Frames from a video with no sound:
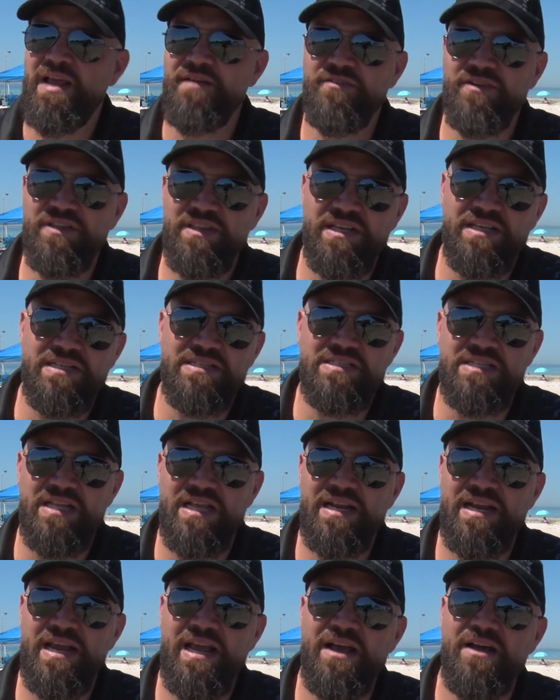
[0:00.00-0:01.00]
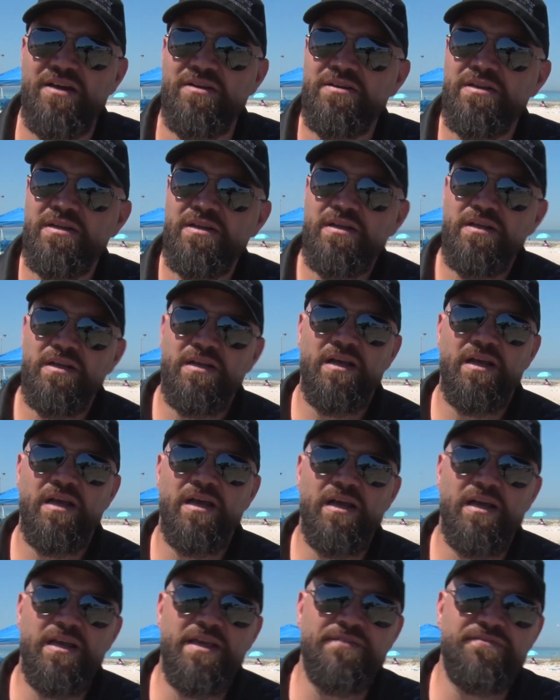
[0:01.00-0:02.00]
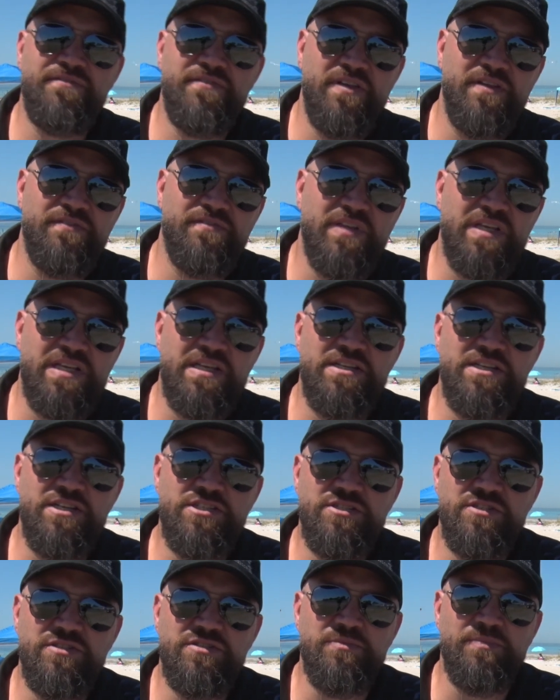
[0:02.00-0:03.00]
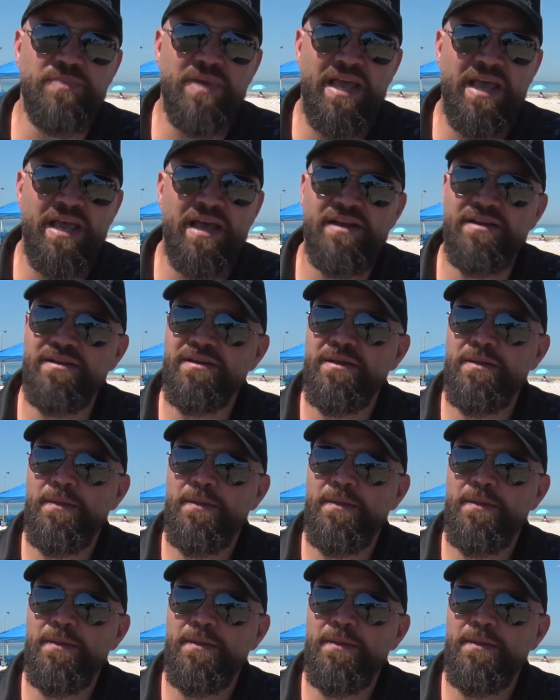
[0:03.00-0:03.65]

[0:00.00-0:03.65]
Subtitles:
everything is let out, if the conditions are bad.